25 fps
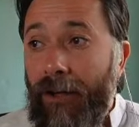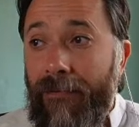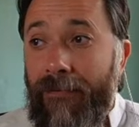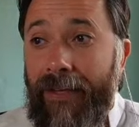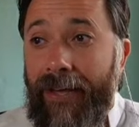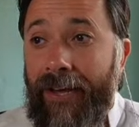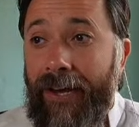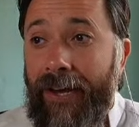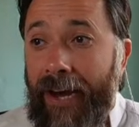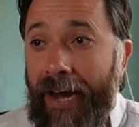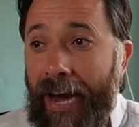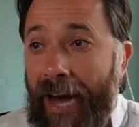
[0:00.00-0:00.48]
All of
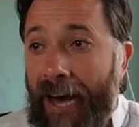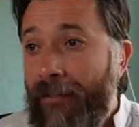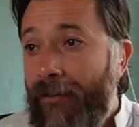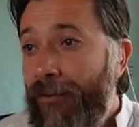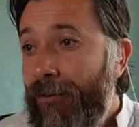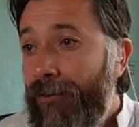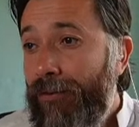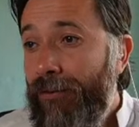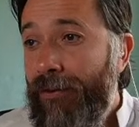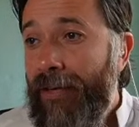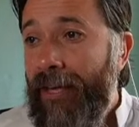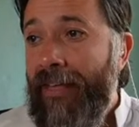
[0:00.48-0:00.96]
them
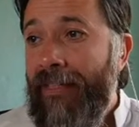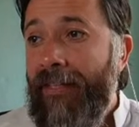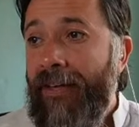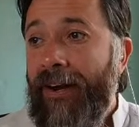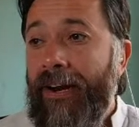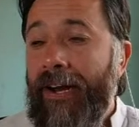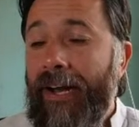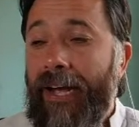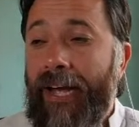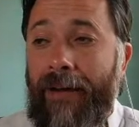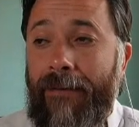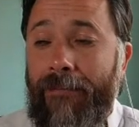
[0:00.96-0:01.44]
gather together
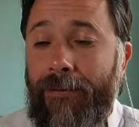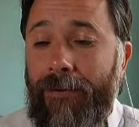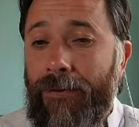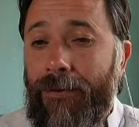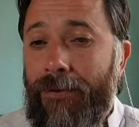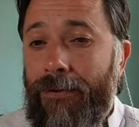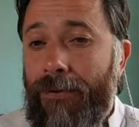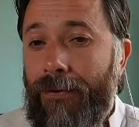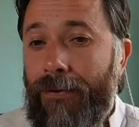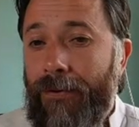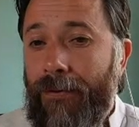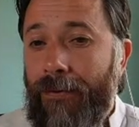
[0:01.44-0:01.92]
and come to
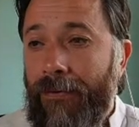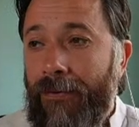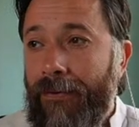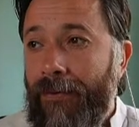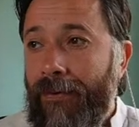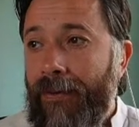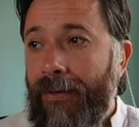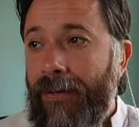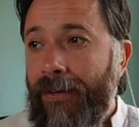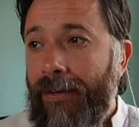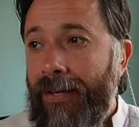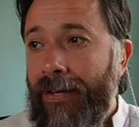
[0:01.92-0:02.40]
you.
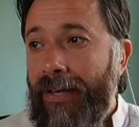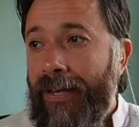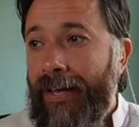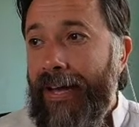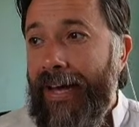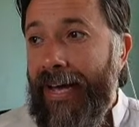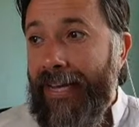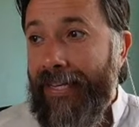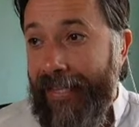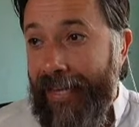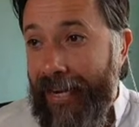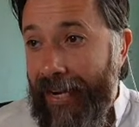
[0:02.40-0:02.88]

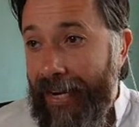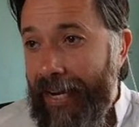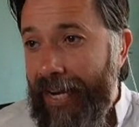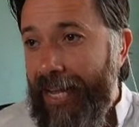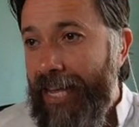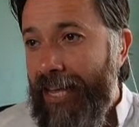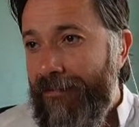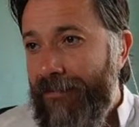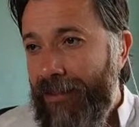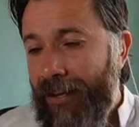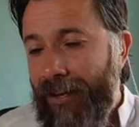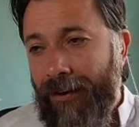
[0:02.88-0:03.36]
As I
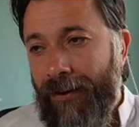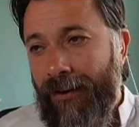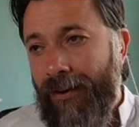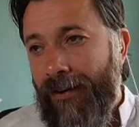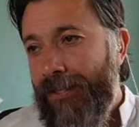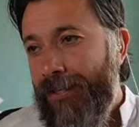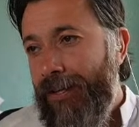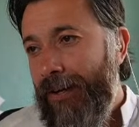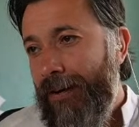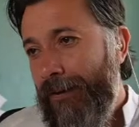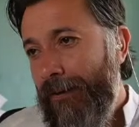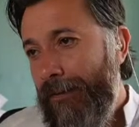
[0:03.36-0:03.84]
live,
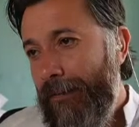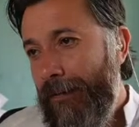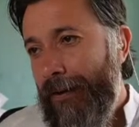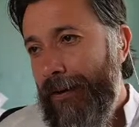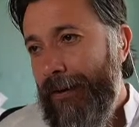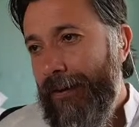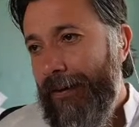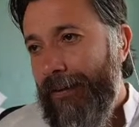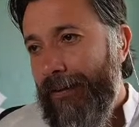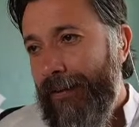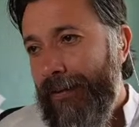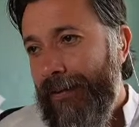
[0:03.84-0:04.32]
declares
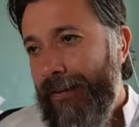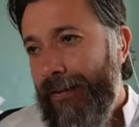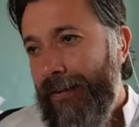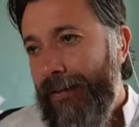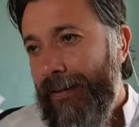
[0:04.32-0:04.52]
Yahuwah,